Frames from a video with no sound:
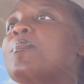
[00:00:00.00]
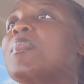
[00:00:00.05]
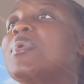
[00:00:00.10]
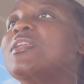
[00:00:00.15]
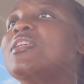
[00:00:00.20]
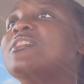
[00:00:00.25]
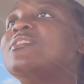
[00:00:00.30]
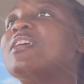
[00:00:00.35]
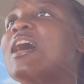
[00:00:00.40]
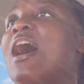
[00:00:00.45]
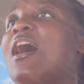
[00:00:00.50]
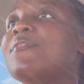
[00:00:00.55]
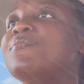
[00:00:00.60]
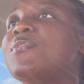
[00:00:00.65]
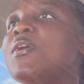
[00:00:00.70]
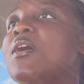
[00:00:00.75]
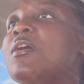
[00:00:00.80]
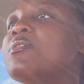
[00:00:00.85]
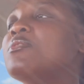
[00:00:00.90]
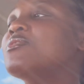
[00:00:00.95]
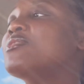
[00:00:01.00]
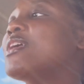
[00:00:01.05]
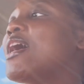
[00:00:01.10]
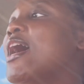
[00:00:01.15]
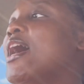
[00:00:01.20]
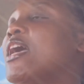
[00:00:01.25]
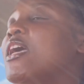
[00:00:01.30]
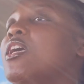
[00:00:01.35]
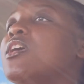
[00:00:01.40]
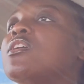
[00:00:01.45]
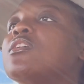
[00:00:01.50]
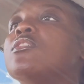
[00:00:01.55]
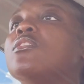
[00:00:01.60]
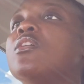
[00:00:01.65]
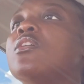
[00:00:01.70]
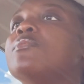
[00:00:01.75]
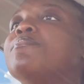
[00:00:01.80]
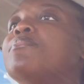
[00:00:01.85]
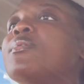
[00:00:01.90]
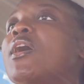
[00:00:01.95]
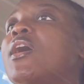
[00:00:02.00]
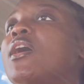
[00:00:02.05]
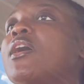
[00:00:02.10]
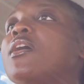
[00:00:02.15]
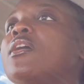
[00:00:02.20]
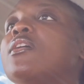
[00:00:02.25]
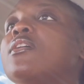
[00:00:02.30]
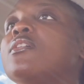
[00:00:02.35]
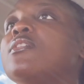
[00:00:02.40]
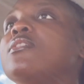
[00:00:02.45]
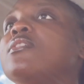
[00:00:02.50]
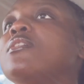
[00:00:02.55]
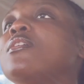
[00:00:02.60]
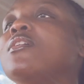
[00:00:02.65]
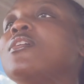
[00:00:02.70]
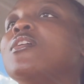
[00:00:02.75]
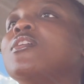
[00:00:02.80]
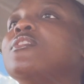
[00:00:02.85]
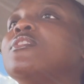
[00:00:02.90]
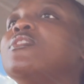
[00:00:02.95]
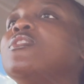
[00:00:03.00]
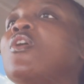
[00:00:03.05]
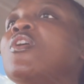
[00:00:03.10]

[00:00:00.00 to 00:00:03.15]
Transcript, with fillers: But these iPhones, like, bruh,